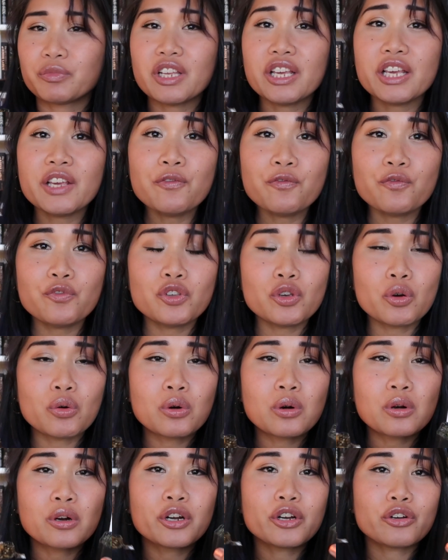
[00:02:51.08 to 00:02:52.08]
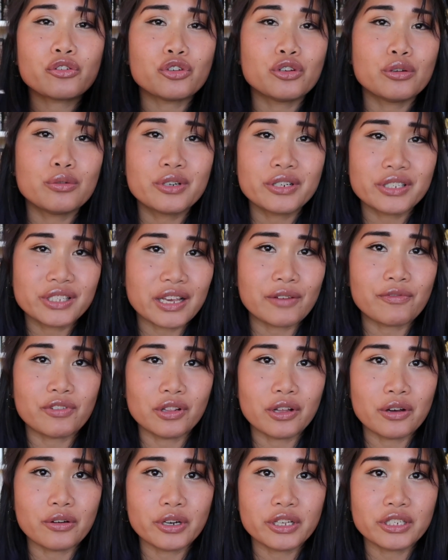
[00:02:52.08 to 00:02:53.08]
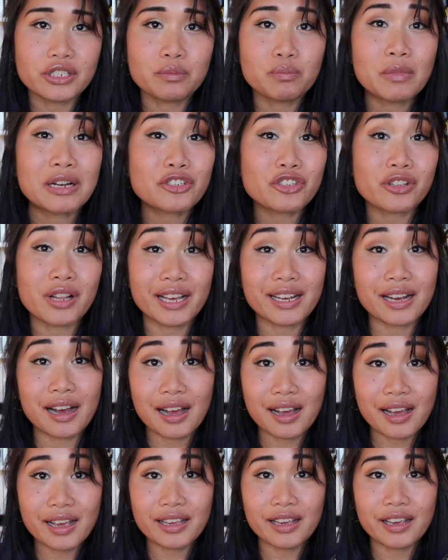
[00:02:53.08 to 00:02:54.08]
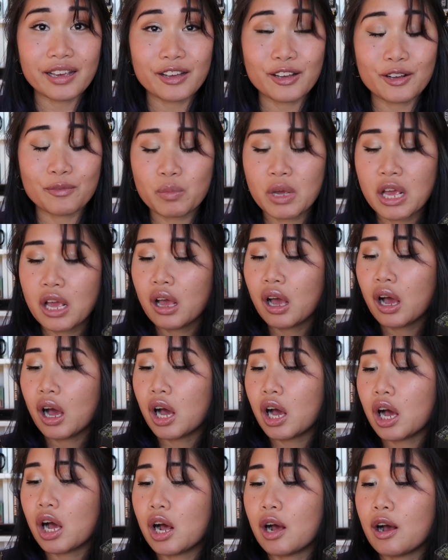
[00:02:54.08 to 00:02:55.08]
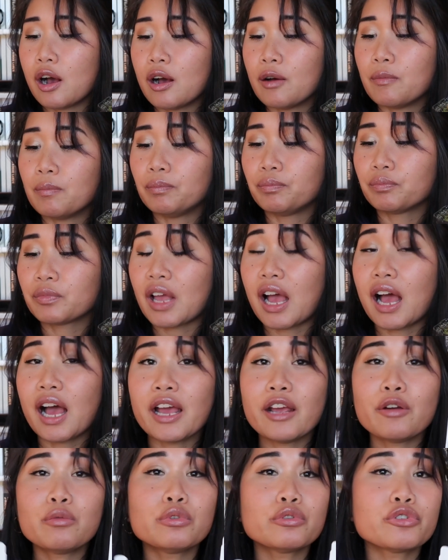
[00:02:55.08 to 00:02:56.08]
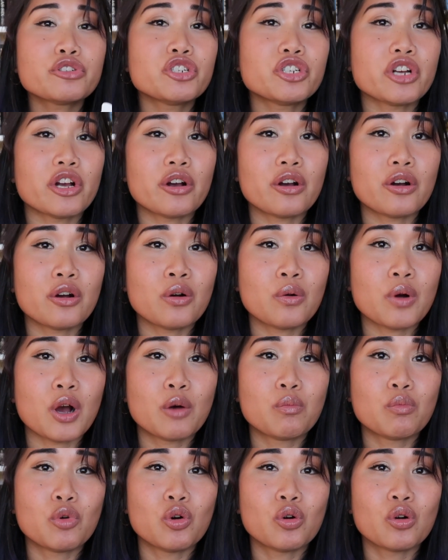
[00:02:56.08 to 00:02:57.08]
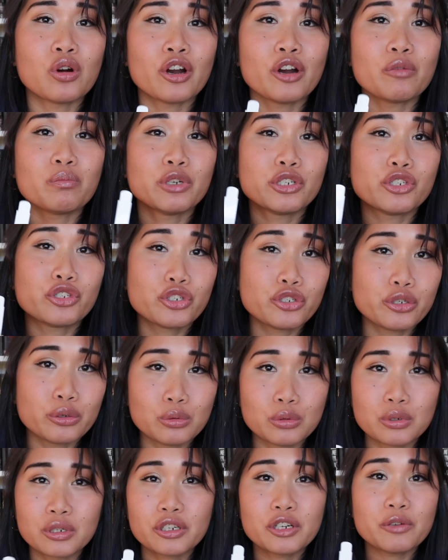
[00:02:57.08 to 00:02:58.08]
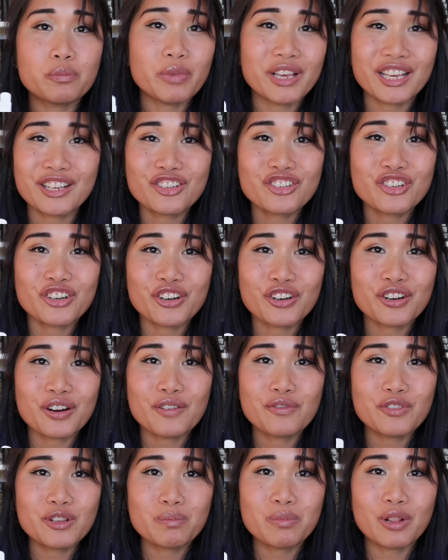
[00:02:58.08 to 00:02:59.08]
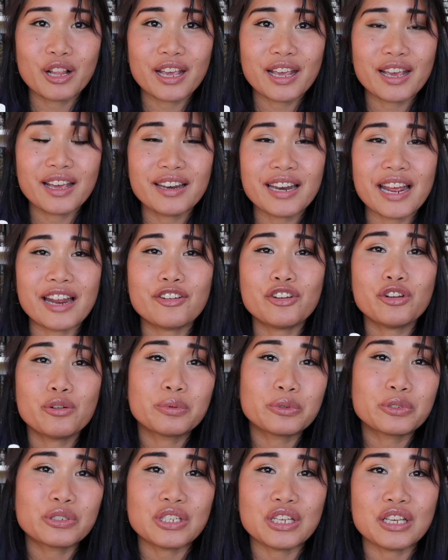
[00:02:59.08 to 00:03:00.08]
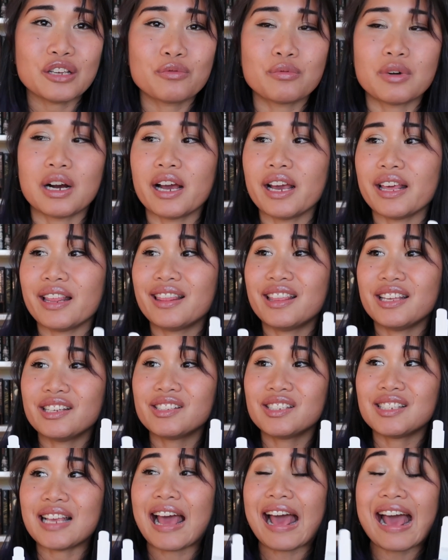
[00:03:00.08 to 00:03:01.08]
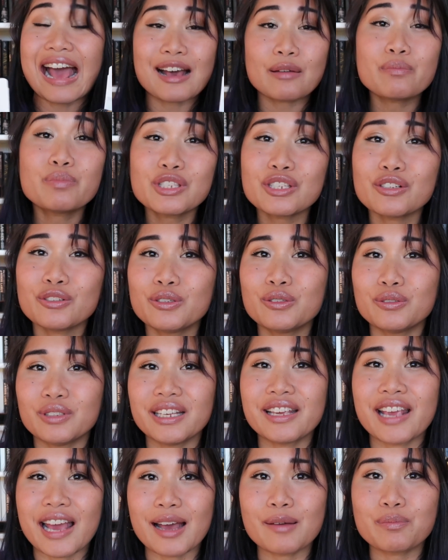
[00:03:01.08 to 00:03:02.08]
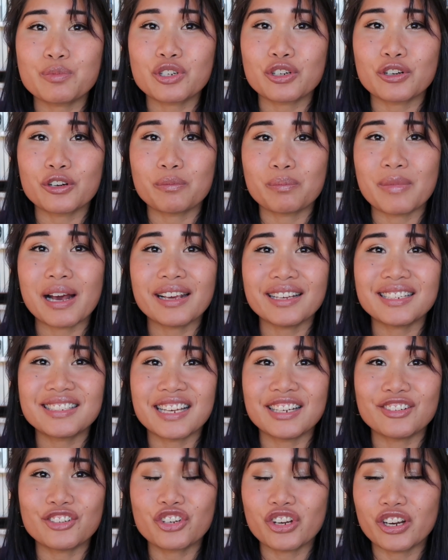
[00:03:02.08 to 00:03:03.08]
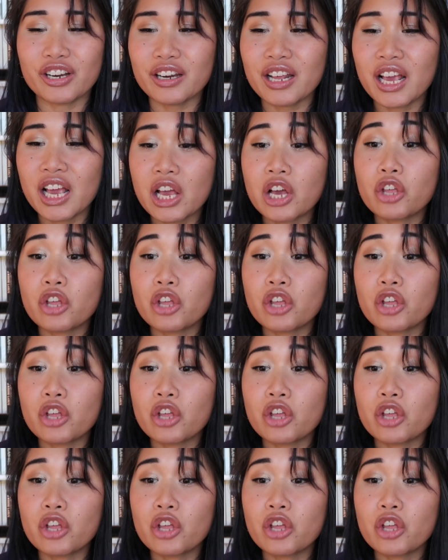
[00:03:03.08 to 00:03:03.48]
If you're new to cephalotus, much like I am, I will show a more mature picture of the plant, and you will see why this absolutely captured my attention.